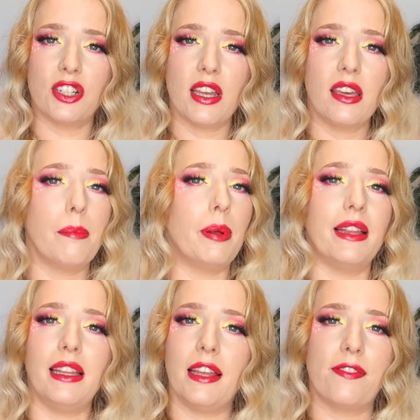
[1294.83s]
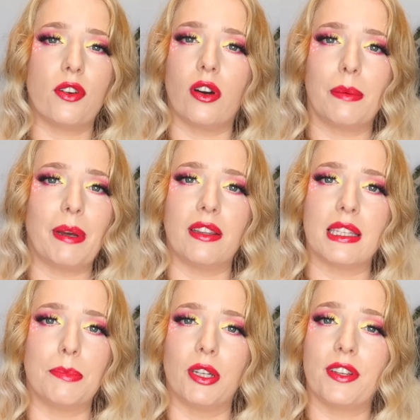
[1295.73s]
actually completely forgot about
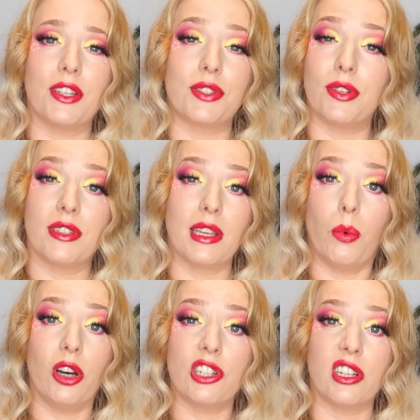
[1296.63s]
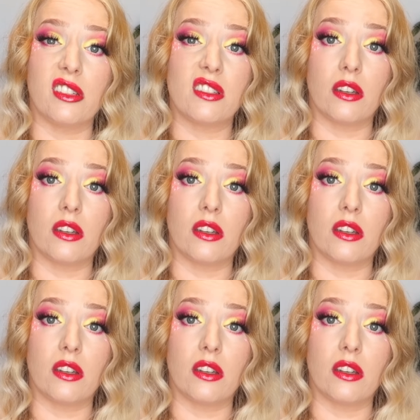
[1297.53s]
this movie as soon as I watched it,